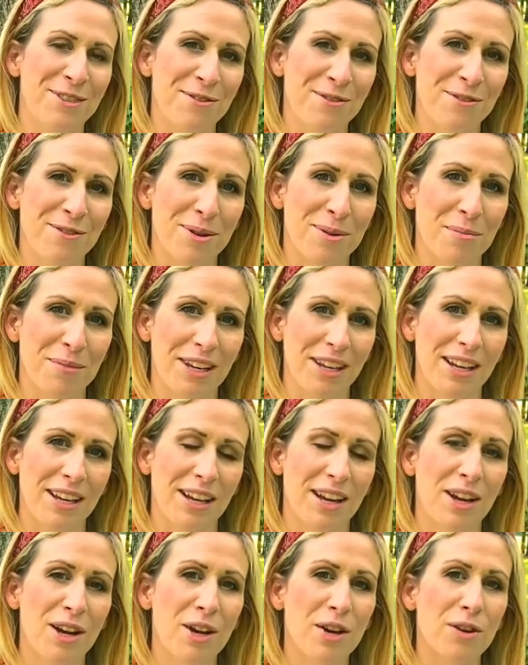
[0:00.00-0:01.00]
for me
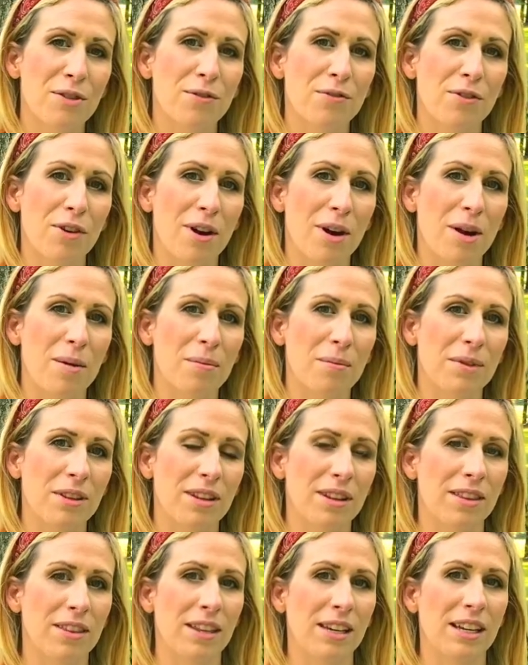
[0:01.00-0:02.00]
from
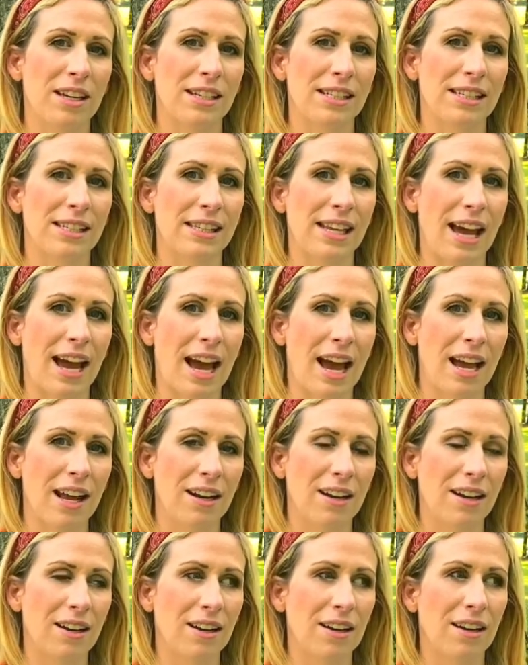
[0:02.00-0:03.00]
the things that
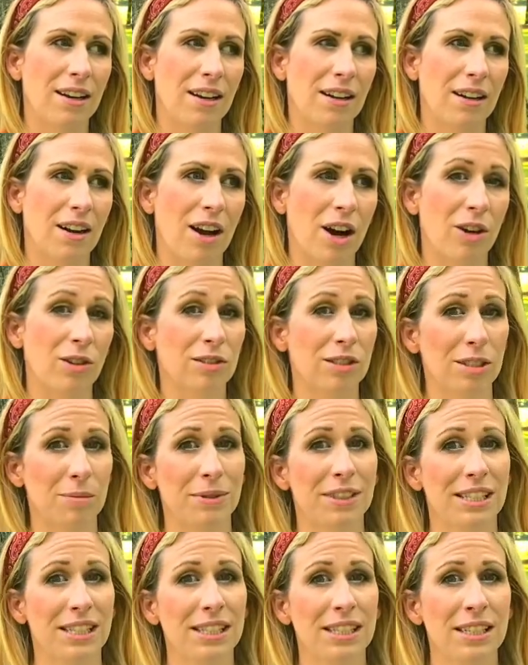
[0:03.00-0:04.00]
are
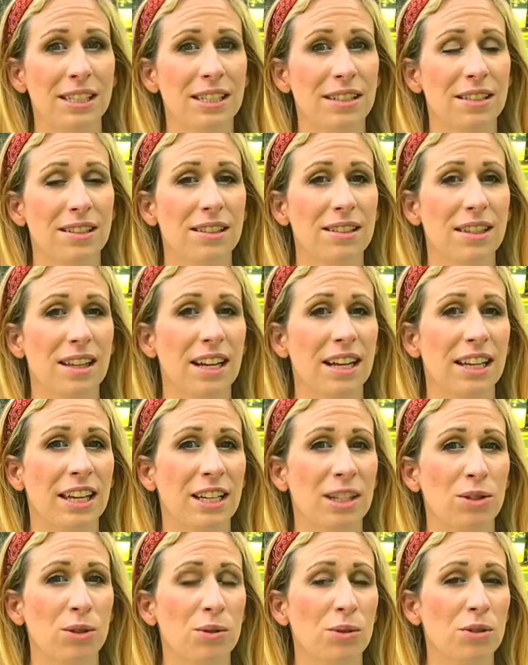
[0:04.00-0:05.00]
limited that I
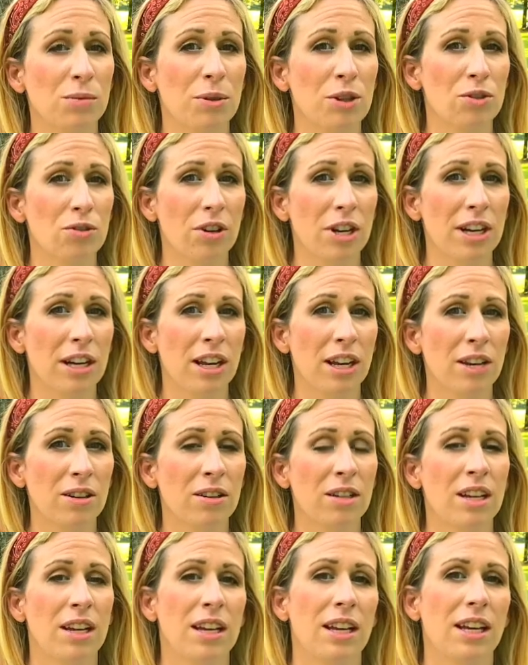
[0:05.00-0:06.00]
can't do as much right
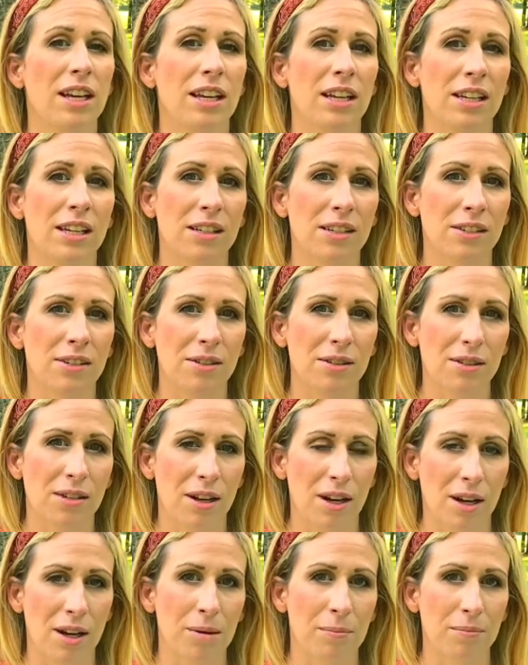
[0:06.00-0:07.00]
now, and
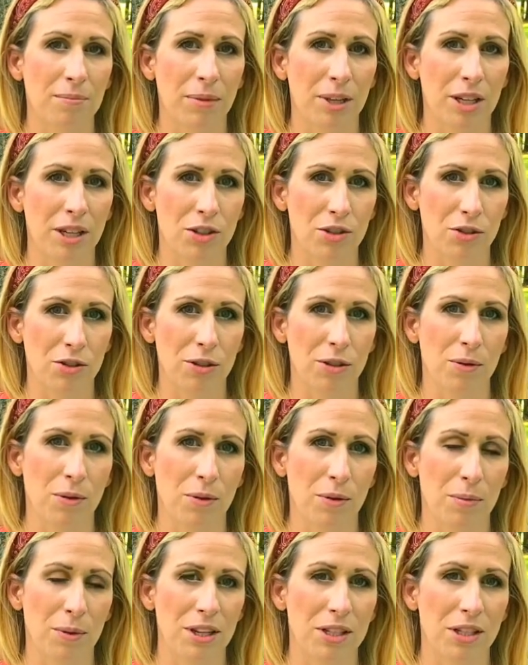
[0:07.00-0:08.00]
um, my injury
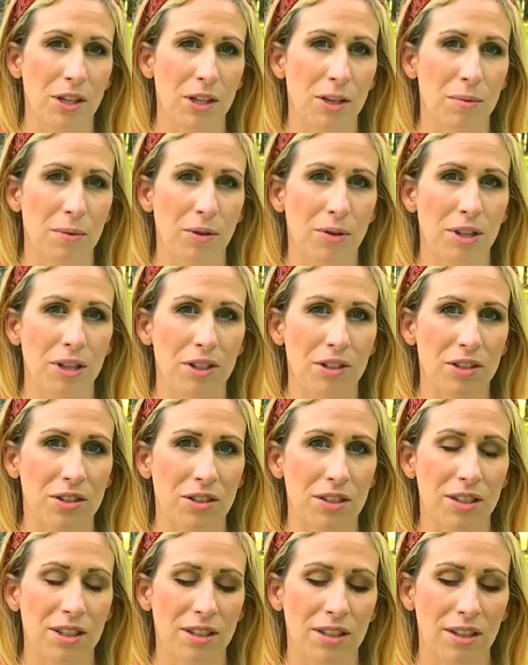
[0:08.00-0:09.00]
with my tailbone. It's
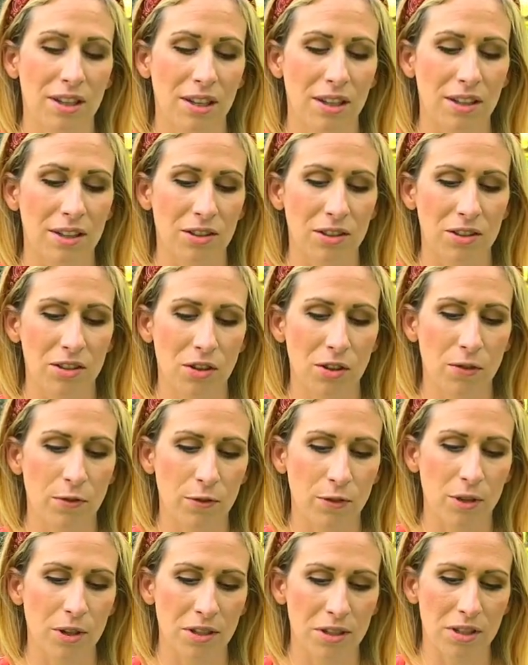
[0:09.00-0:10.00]
just, this is the
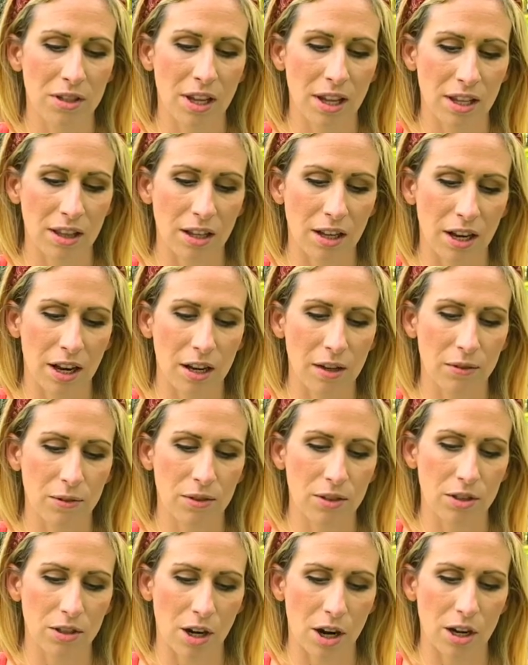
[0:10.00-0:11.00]
first thing that I have
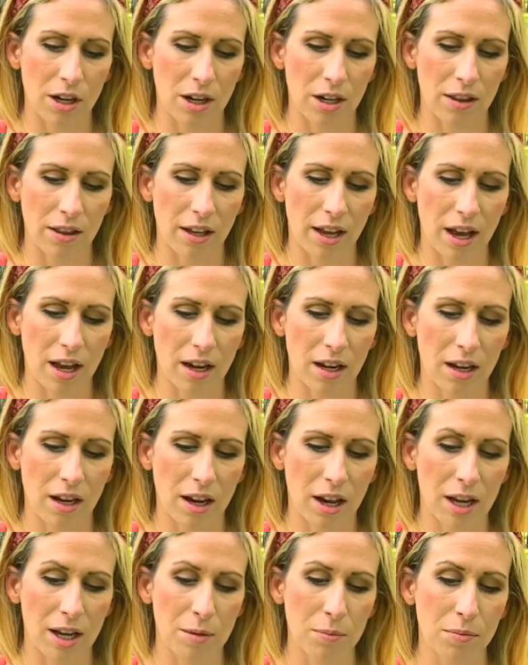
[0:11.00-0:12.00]
started that
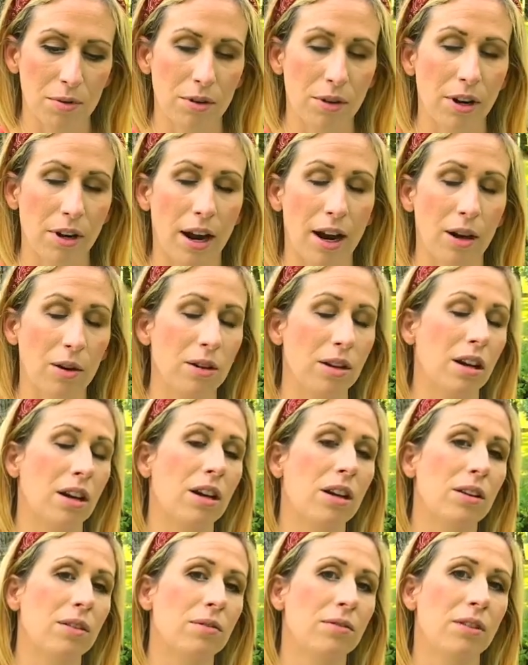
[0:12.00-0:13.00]
I am proud
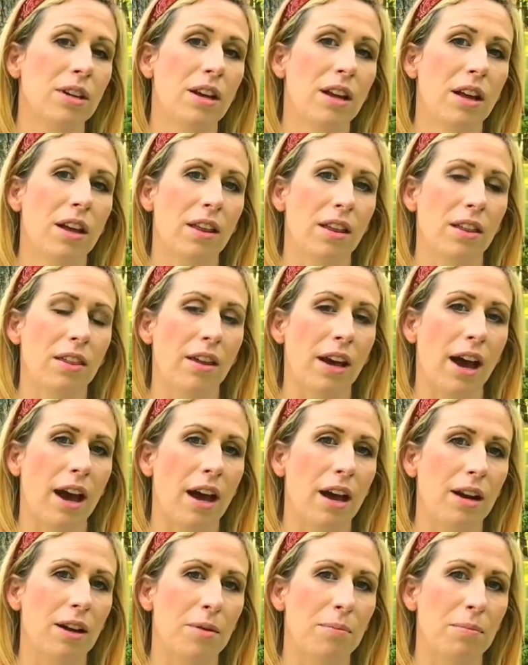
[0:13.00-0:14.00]
of
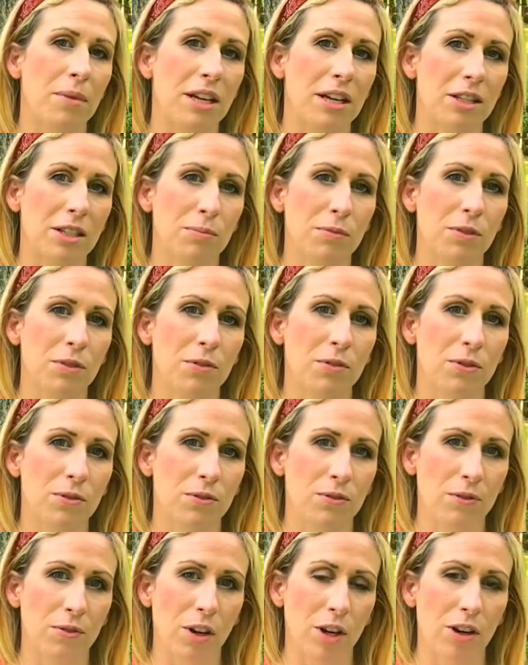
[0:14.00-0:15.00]
that makes me feel
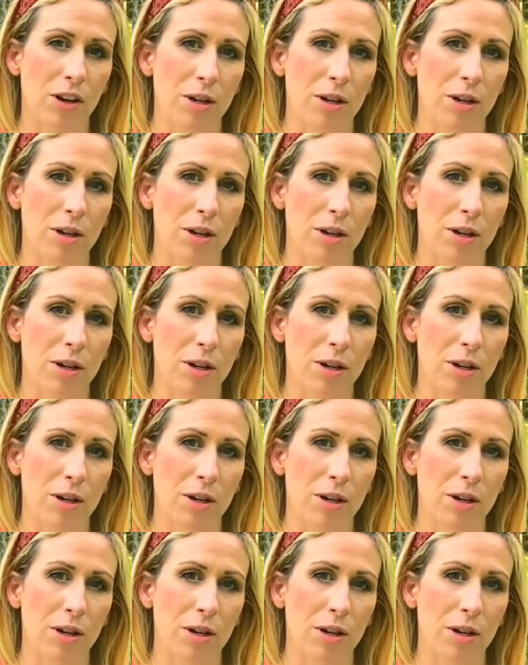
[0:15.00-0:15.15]
very